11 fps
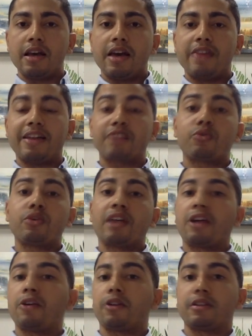And that's where an
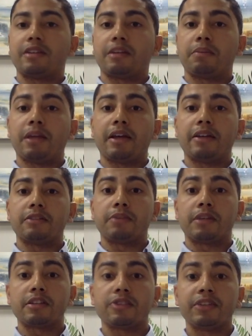error can take place,
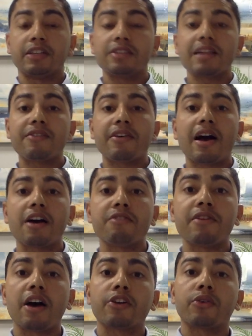because if it doesn't have a high
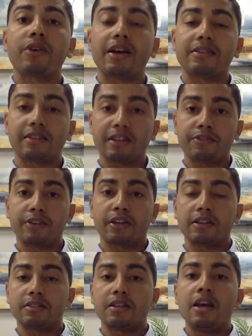value or high
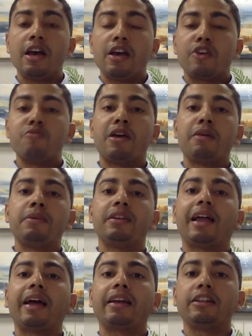significance, you may be
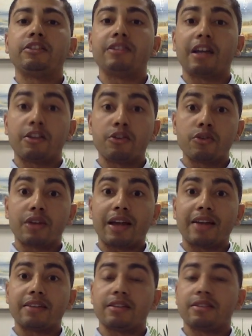likely to not
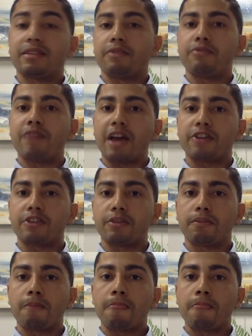utilize it in the same fashion.